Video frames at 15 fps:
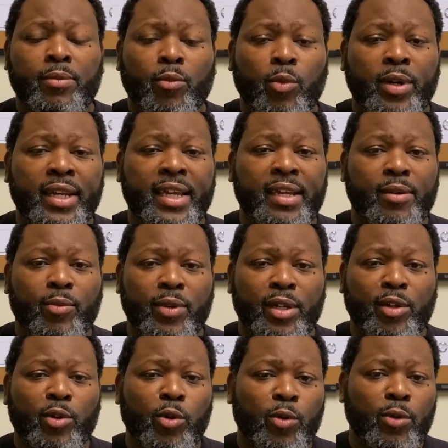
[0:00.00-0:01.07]
when
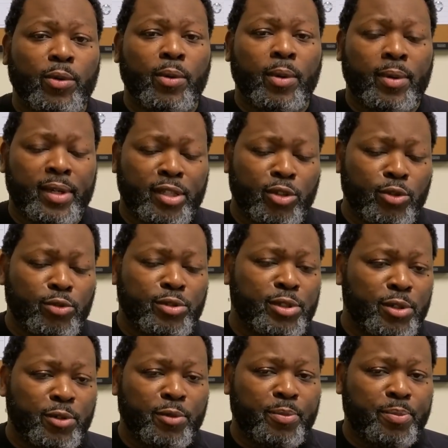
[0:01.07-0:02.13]
Google or
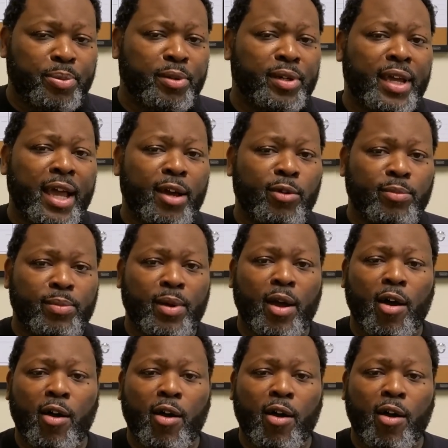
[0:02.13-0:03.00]
YouTube put out